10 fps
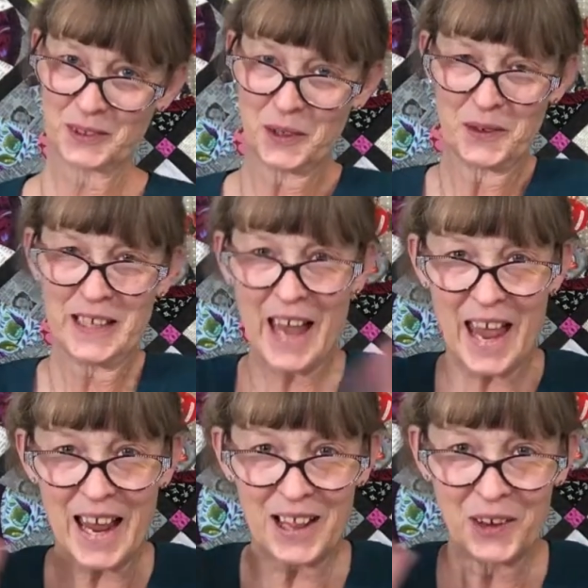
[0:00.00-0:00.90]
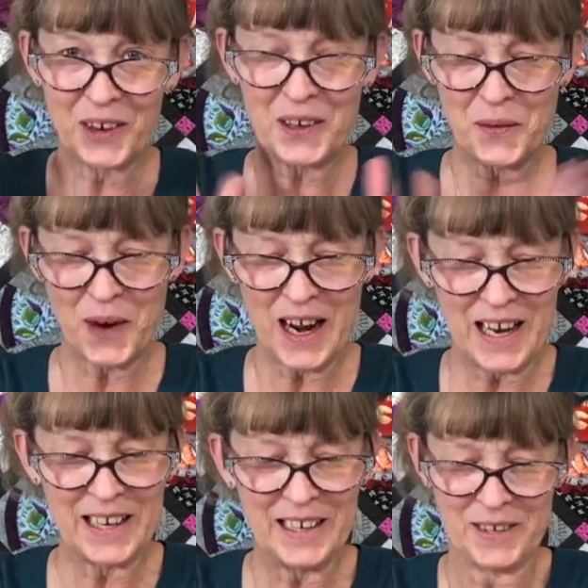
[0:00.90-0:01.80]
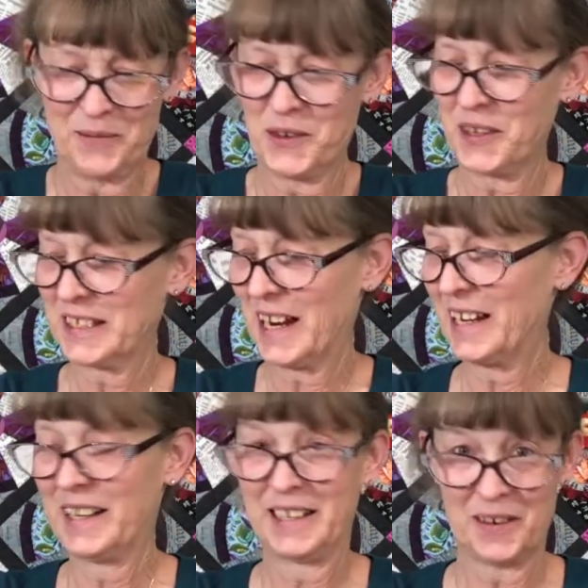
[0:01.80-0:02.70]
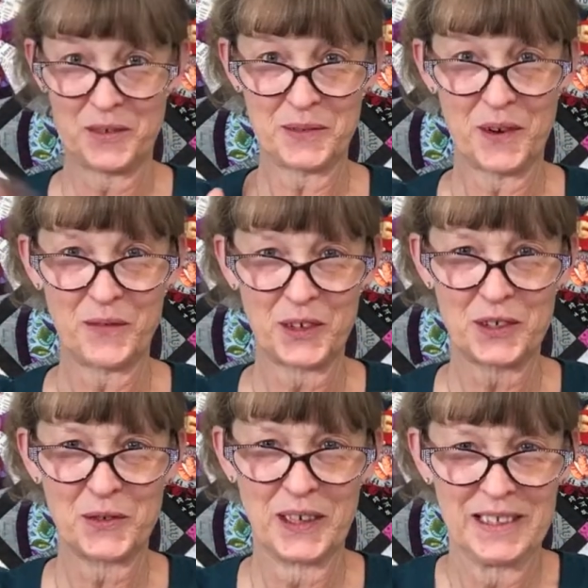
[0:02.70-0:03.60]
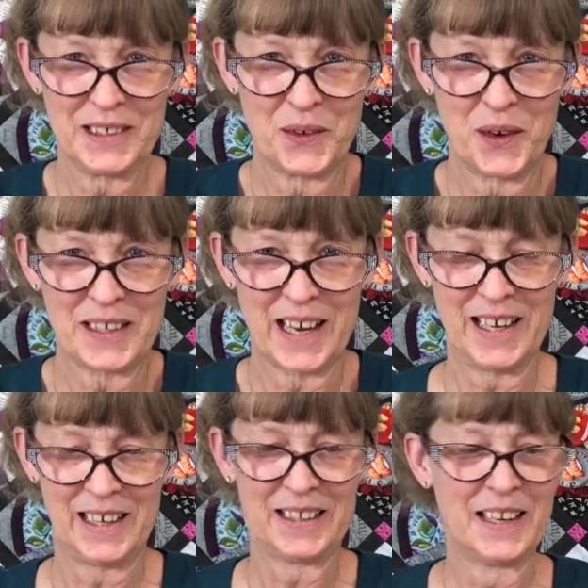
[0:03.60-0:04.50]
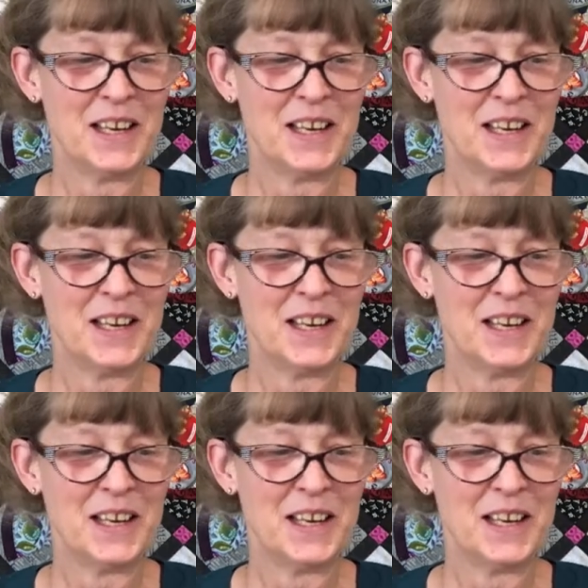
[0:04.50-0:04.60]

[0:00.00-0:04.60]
So, yay, Laura, you won. I'm so excited. That was my first one. It's so exciting.